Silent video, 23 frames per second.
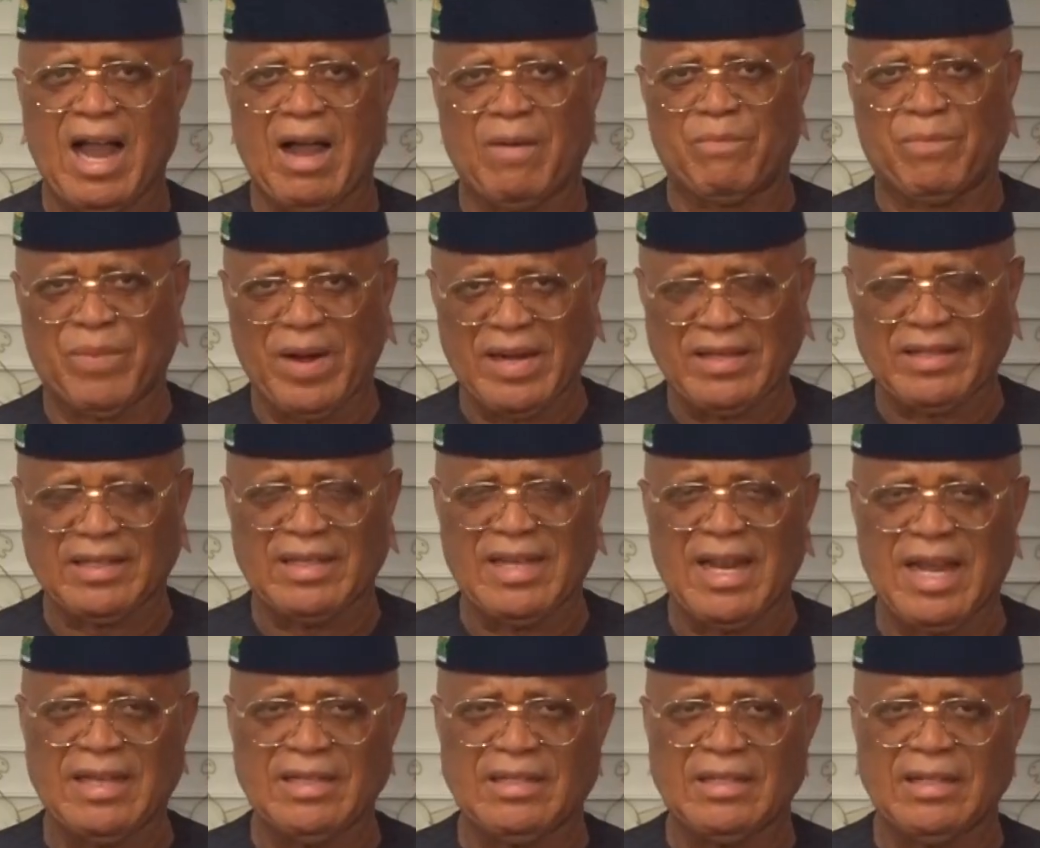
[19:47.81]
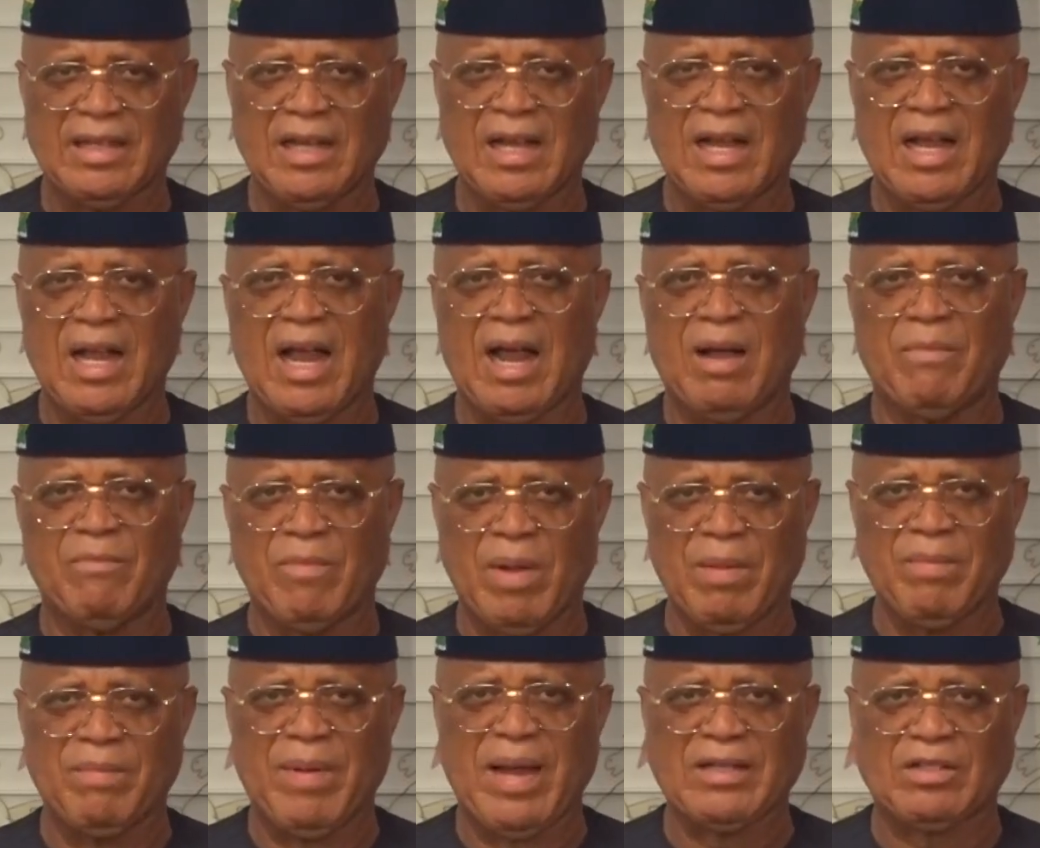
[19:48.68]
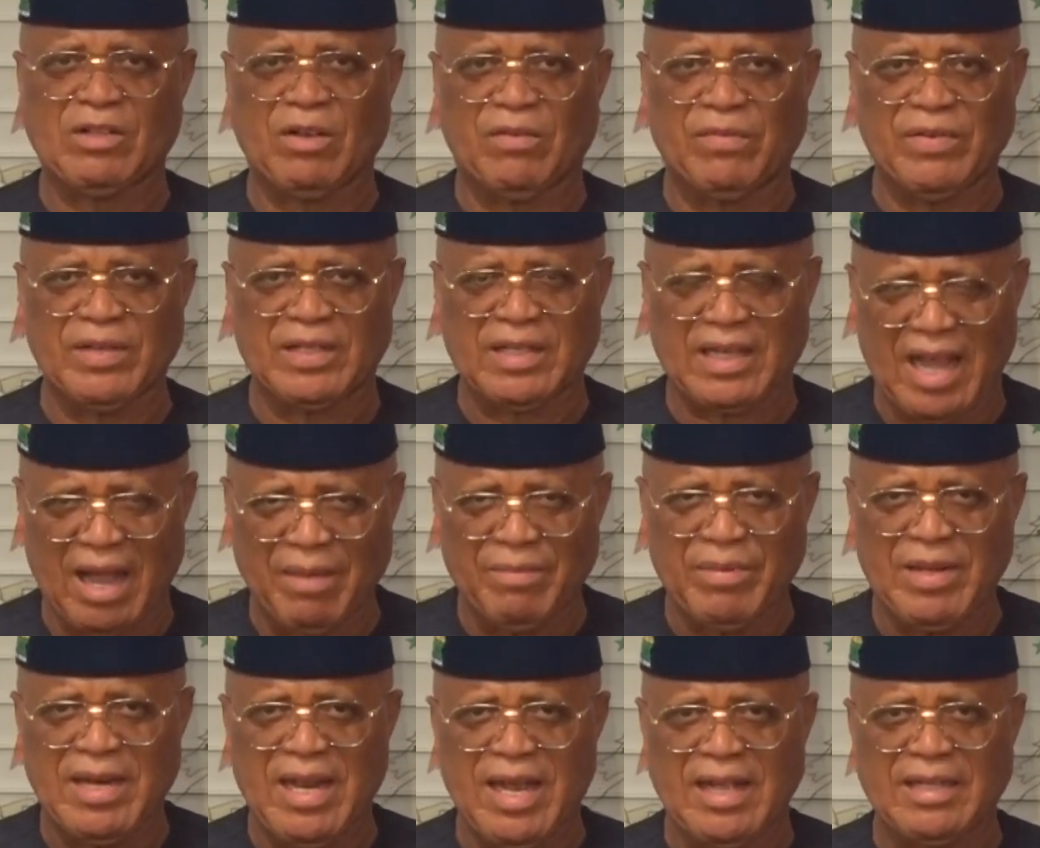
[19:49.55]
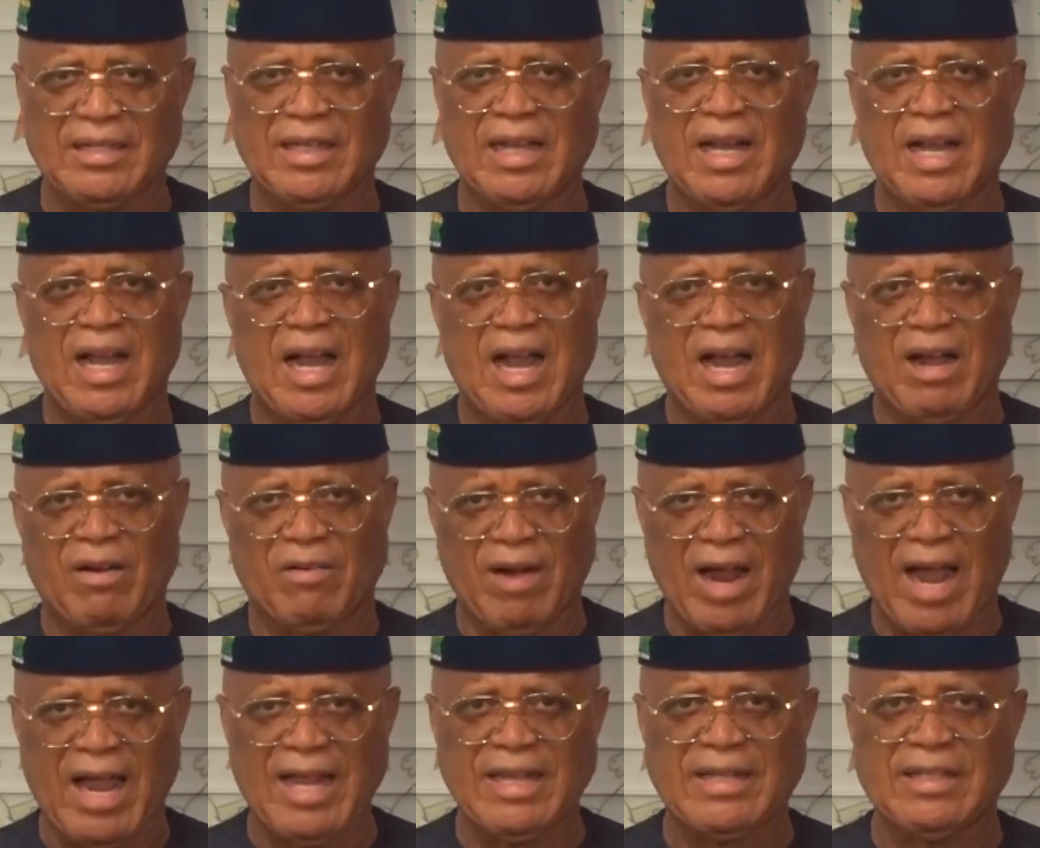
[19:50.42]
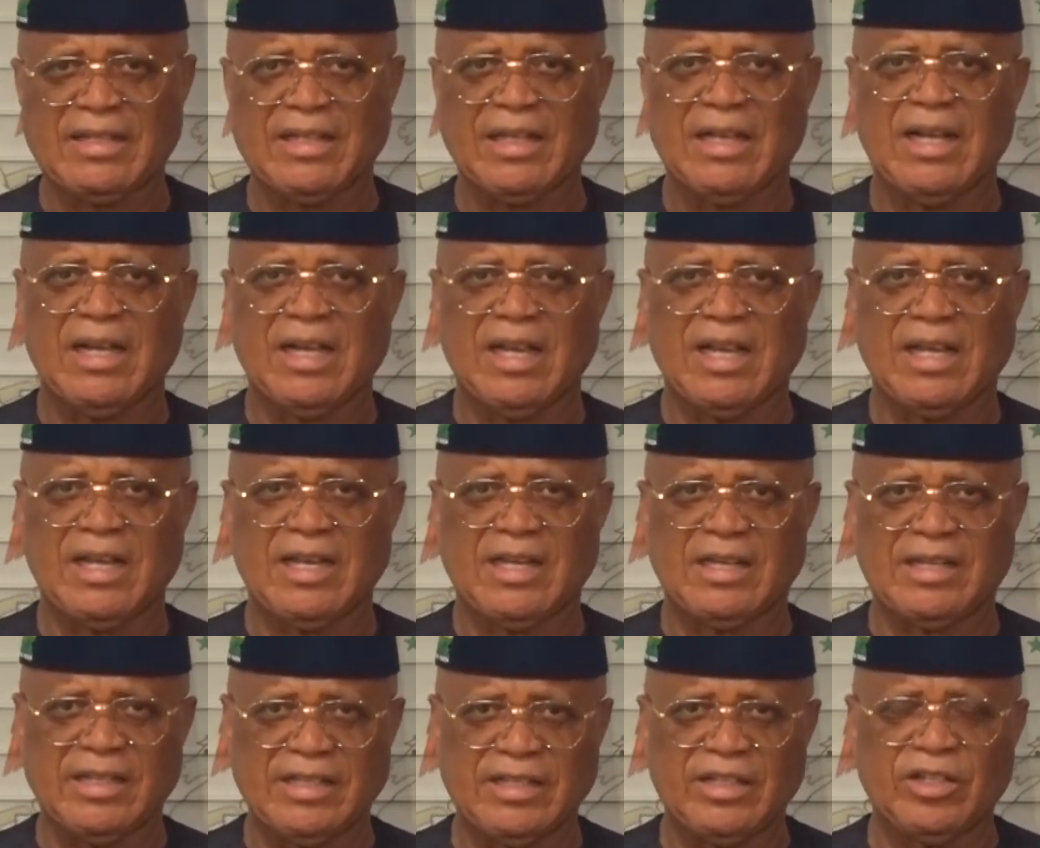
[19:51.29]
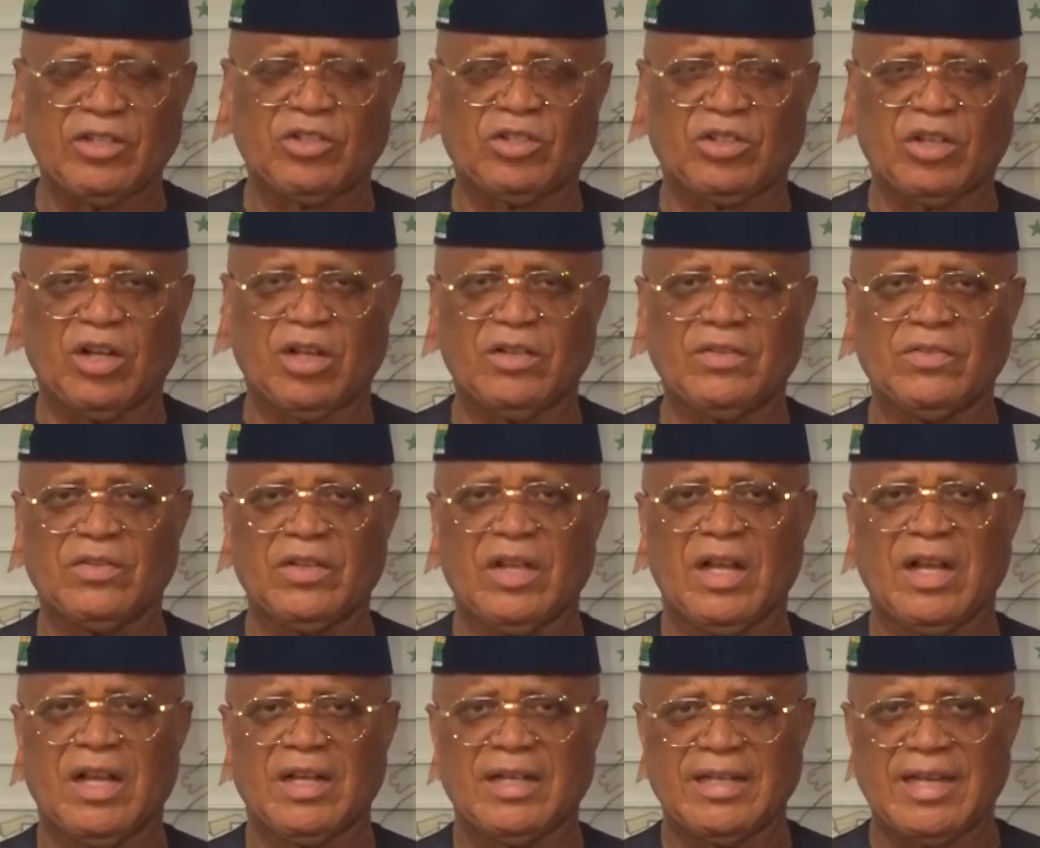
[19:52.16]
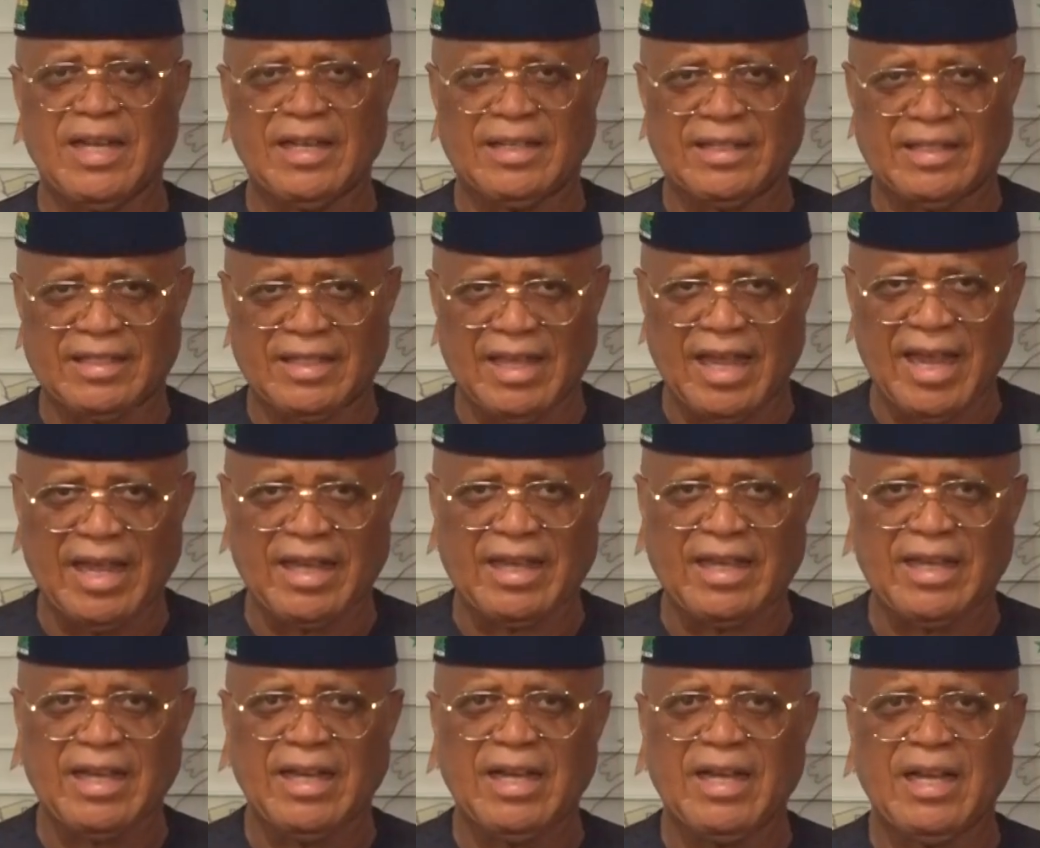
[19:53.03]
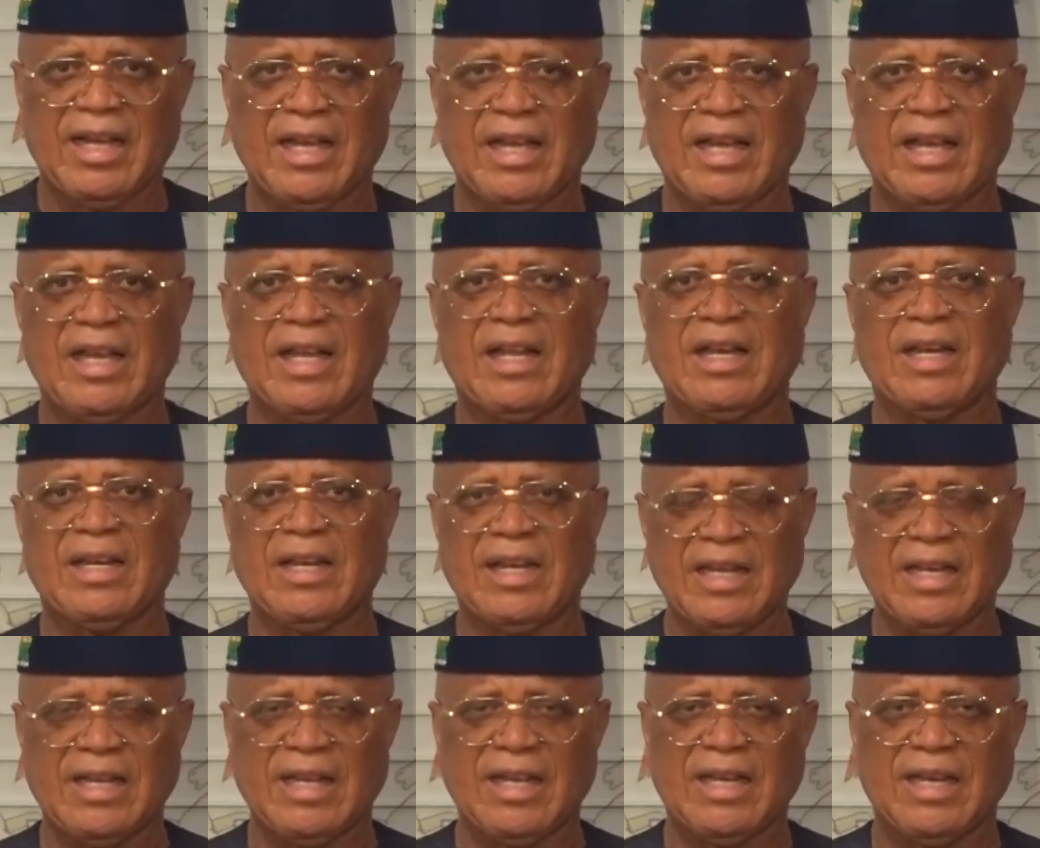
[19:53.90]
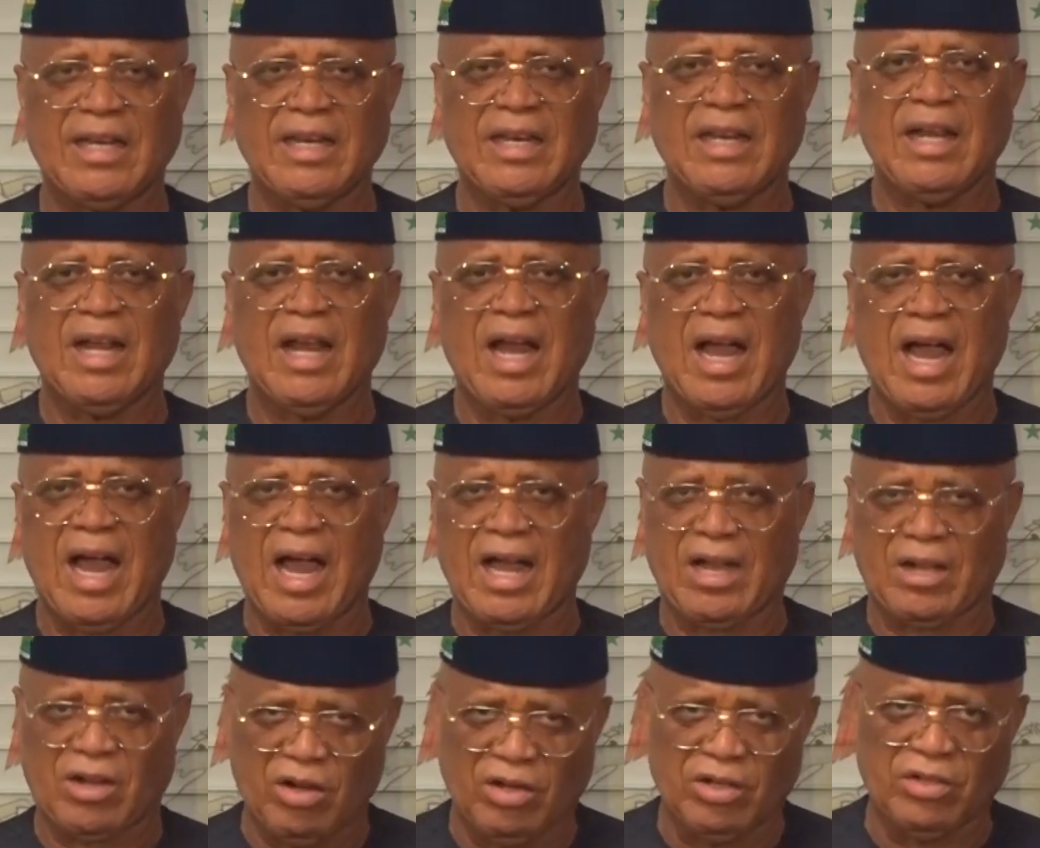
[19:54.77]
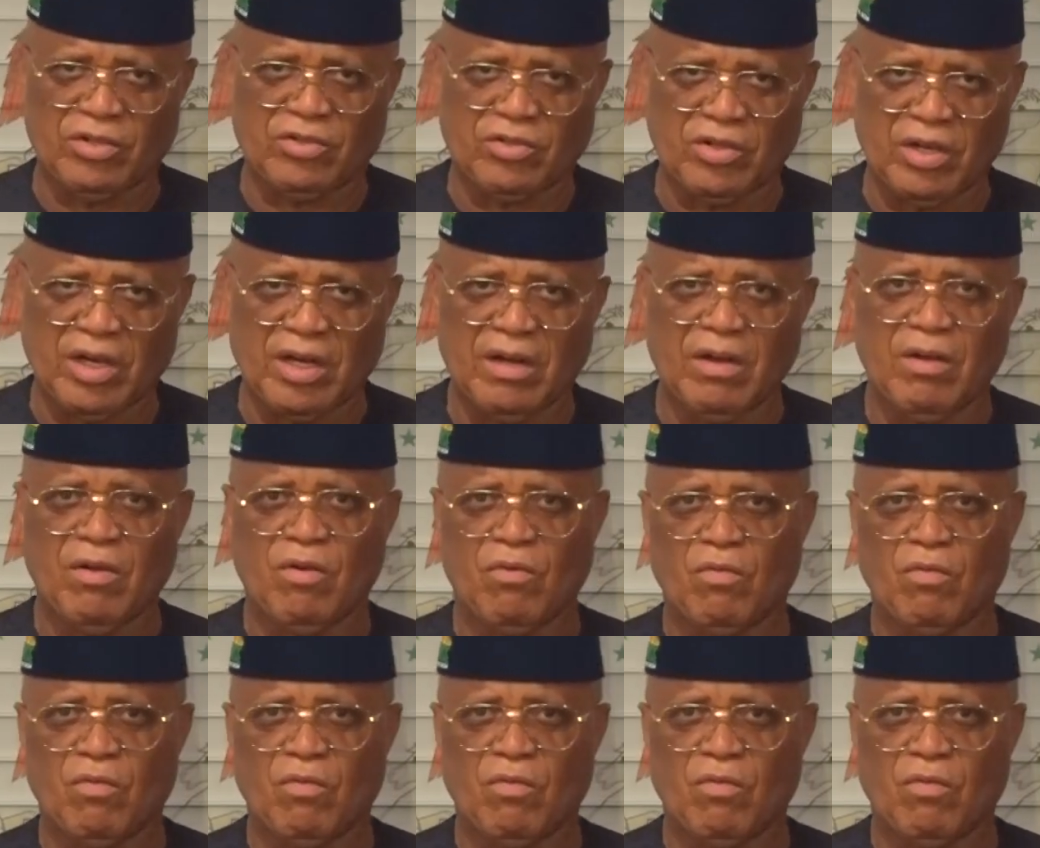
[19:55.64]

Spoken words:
our president and members of his cabinet aright in the decisions they take in leading our country.